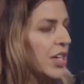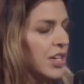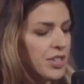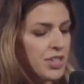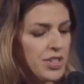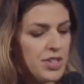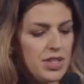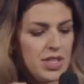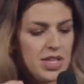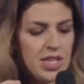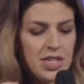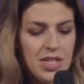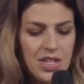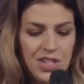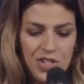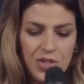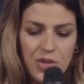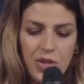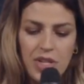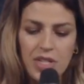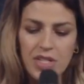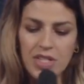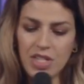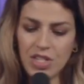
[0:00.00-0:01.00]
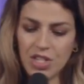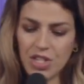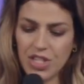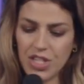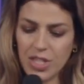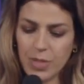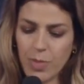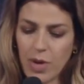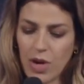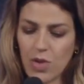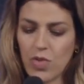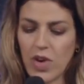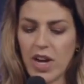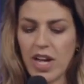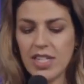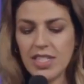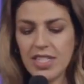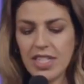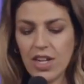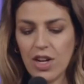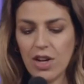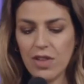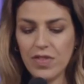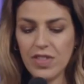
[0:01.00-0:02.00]
to the initial conditions by
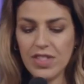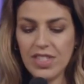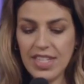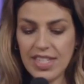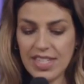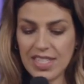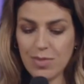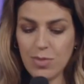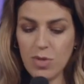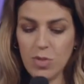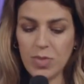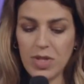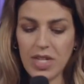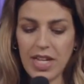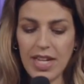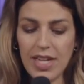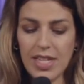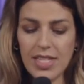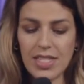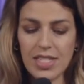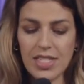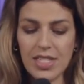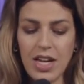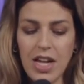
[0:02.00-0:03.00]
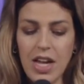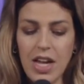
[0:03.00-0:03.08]
rounding off a decimal place